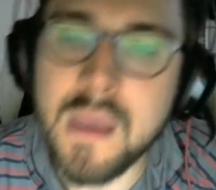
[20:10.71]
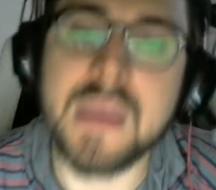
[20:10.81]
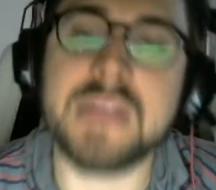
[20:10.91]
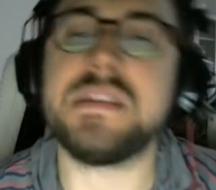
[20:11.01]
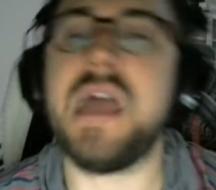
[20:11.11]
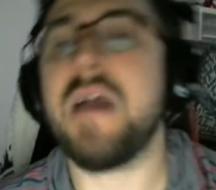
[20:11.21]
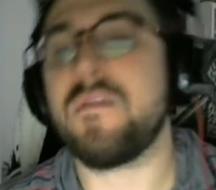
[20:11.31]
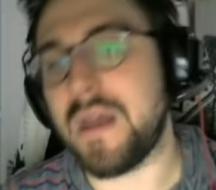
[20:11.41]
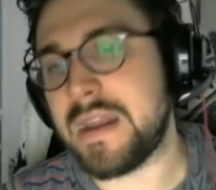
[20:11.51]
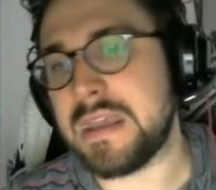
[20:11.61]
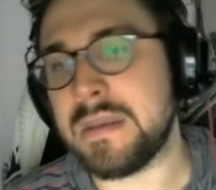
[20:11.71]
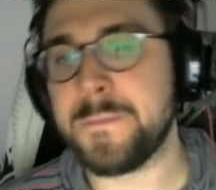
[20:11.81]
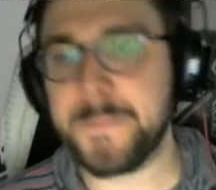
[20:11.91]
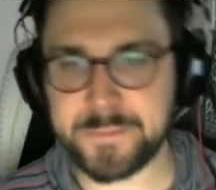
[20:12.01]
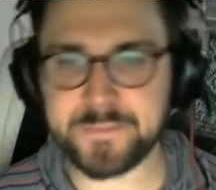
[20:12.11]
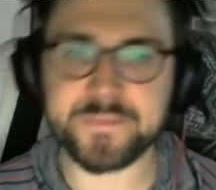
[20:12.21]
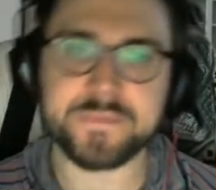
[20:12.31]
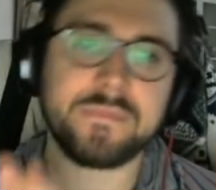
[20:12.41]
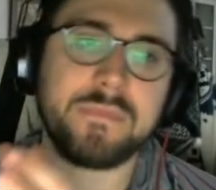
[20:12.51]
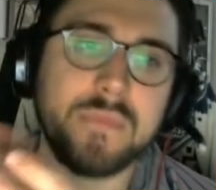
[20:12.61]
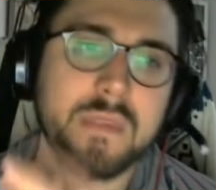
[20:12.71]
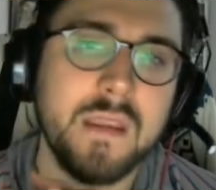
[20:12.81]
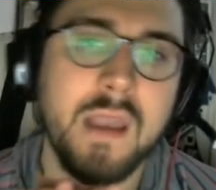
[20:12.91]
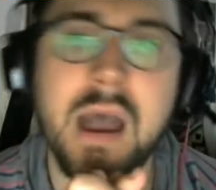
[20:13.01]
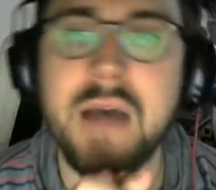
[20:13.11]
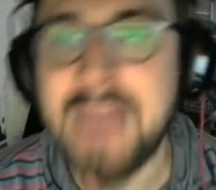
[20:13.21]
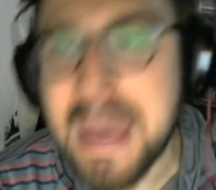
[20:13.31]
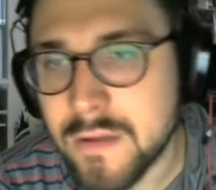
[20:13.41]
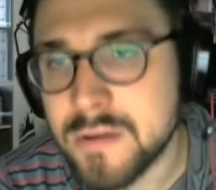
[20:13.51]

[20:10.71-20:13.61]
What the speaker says: It's not running Valor,